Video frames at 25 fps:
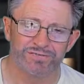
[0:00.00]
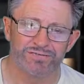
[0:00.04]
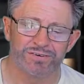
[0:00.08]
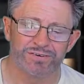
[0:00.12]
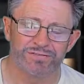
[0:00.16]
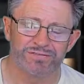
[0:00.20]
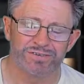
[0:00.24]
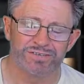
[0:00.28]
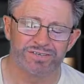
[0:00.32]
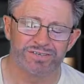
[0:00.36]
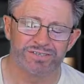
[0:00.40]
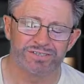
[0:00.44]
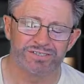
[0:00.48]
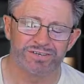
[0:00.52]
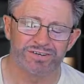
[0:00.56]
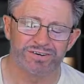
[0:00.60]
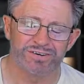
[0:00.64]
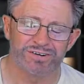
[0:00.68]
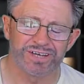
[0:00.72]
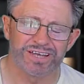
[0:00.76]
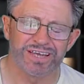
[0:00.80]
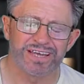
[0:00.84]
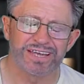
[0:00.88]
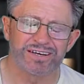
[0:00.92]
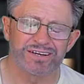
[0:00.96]
Fluffy is
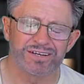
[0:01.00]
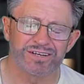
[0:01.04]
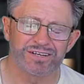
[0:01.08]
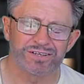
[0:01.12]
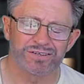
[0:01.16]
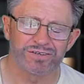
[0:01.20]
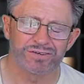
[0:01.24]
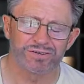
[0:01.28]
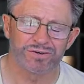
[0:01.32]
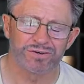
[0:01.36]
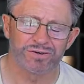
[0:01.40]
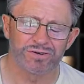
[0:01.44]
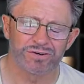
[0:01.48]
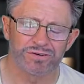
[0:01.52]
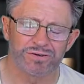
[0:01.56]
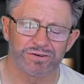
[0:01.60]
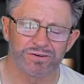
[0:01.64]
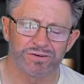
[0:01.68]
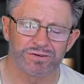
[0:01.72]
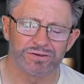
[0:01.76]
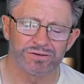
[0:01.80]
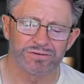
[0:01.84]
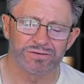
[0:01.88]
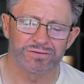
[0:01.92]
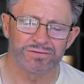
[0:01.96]
our canine,
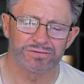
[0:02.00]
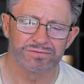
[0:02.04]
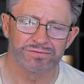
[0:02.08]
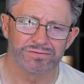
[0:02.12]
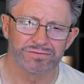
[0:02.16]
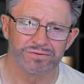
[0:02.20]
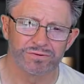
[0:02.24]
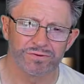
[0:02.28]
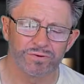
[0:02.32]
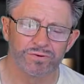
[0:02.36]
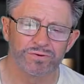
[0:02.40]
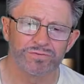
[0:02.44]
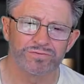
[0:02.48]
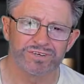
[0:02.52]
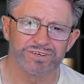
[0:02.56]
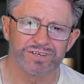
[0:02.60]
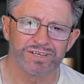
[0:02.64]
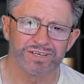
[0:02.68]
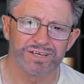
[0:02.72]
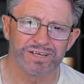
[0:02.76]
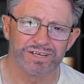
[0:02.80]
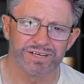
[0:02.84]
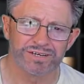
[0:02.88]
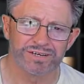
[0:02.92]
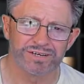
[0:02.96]

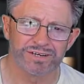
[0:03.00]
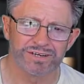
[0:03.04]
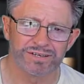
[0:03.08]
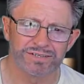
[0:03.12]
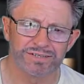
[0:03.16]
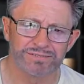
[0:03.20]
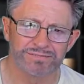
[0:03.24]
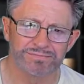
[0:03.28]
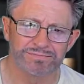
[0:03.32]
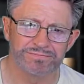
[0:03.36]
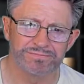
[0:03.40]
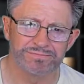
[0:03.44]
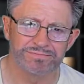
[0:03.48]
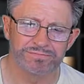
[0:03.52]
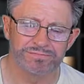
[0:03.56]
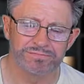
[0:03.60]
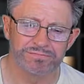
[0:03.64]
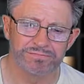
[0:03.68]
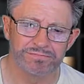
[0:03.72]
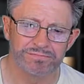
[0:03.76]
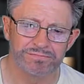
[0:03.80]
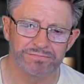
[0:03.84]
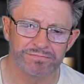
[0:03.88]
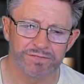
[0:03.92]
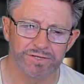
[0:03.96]
COVID canine.
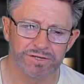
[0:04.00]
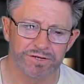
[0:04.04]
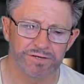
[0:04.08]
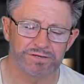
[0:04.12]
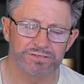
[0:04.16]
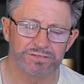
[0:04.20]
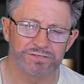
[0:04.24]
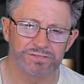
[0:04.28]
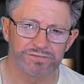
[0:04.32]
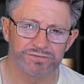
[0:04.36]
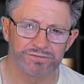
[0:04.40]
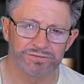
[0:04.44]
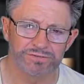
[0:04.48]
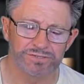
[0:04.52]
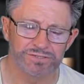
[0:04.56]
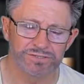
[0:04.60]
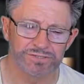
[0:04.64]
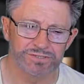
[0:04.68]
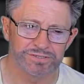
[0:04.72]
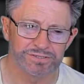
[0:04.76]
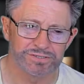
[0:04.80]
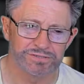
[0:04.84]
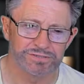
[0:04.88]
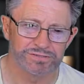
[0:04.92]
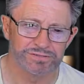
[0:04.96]
Got us through
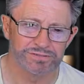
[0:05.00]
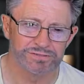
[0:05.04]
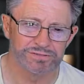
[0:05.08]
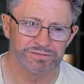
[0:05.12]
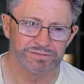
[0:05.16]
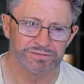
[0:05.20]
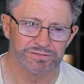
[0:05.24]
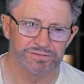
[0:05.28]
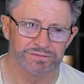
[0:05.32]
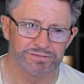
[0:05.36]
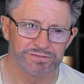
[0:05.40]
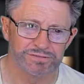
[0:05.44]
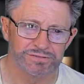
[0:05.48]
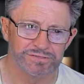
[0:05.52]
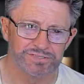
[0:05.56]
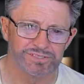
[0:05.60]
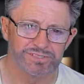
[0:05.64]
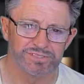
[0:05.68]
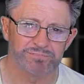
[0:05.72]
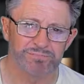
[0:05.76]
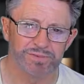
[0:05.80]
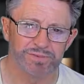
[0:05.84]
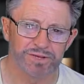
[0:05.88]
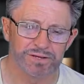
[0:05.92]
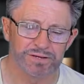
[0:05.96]
this
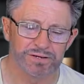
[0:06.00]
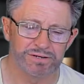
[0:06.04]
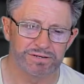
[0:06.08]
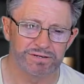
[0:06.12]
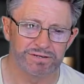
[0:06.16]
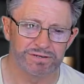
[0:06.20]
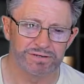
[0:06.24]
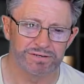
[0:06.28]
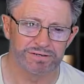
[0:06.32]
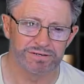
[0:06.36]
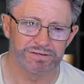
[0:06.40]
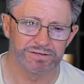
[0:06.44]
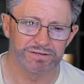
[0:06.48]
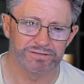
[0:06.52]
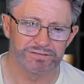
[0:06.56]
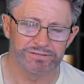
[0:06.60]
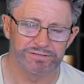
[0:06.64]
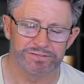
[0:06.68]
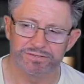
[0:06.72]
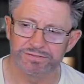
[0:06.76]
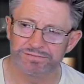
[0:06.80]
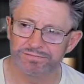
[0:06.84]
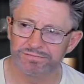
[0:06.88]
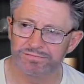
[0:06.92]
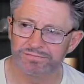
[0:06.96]
spell in our
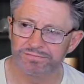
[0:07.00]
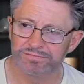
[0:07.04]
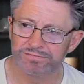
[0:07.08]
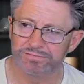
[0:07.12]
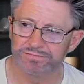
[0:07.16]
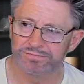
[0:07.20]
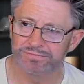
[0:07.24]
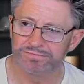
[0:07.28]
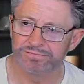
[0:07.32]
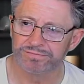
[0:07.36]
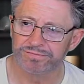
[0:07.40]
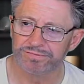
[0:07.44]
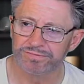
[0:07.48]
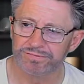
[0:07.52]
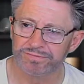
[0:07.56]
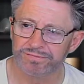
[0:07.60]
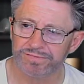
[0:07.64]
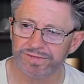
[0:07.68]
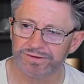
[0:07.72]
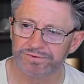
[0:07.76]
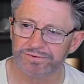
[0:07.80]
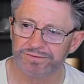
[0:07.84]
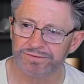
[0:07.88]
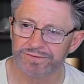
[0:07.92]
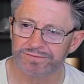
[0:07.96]
lives.
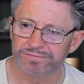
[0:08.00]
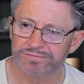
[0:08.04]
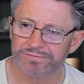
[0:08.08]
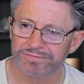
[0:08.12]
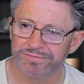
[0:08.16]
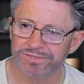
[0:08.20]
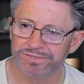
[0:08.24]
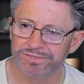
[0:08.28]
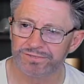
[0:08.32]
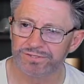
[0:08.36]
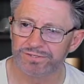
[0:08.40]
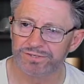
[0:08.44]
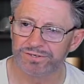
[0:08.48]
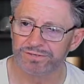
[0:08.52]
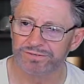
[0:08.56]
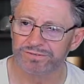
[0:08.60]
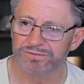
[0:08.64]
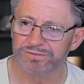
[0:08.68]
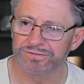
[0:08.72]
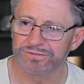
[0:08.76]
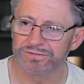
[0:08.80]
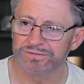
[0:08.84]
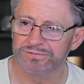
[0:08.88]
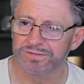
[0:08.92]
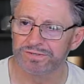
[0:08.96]
Anyway, there she
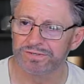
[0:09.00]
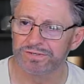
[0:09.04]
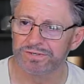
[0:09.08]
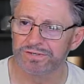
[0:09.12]
goes.